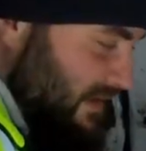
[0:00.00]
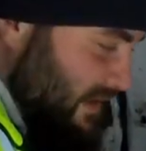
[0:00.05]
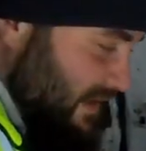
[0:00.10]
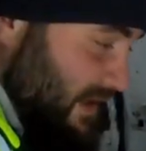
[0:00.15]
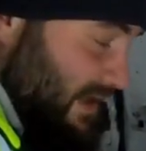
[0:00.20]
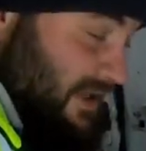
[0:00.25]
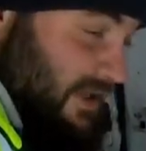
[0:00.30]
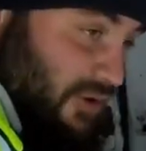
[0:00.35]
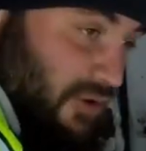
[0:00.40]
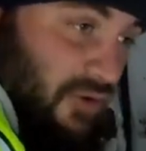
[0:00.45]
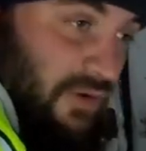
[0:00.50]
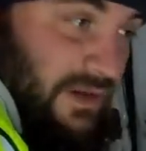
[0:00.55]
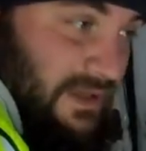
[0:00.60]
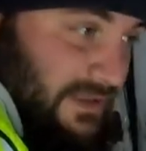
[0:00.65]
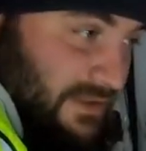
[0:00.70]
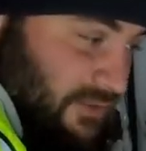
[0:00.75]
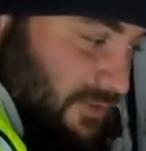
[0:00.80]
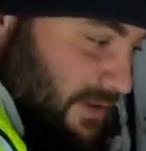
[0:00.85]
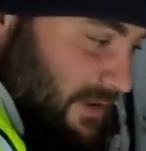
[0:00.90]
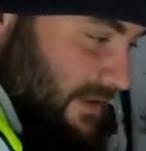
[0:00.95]
I can't go
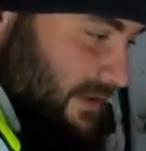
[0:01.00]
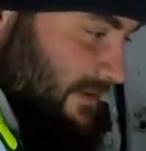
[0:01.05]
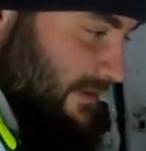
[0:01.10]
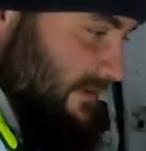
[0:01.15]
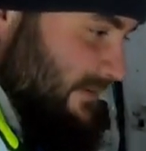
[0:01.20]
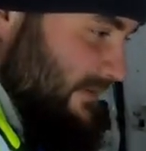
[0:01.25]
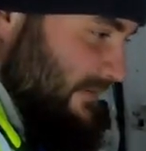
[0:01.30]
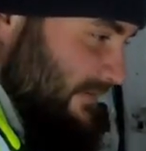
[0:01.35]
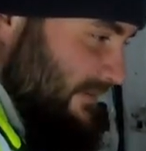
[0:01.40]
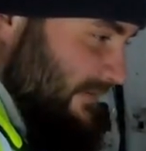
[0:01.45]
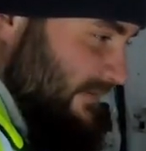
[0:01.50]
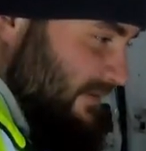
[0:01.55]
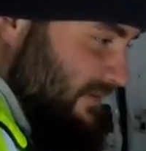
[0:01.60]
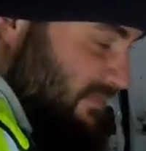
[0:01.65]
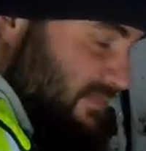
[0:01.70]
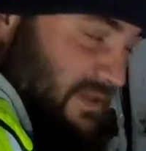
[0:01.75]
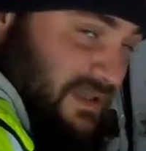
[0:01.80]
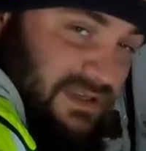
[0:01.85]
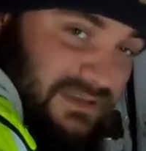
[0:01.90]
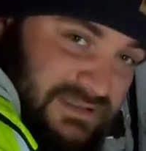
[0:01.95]
anywhere
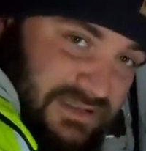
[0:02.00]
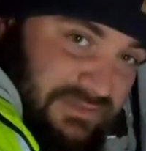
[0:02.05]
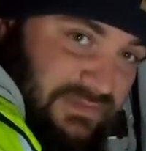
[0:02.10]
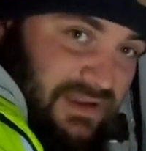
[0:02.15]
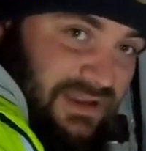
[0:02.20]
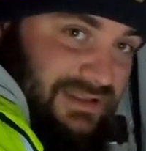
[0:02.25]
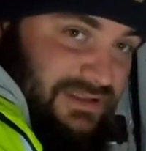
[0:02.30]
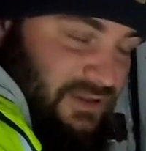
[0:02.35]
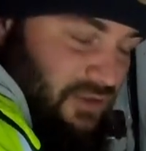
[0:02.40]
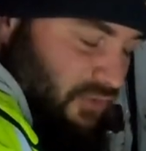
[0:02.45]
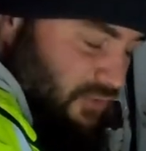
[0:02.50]
because I've got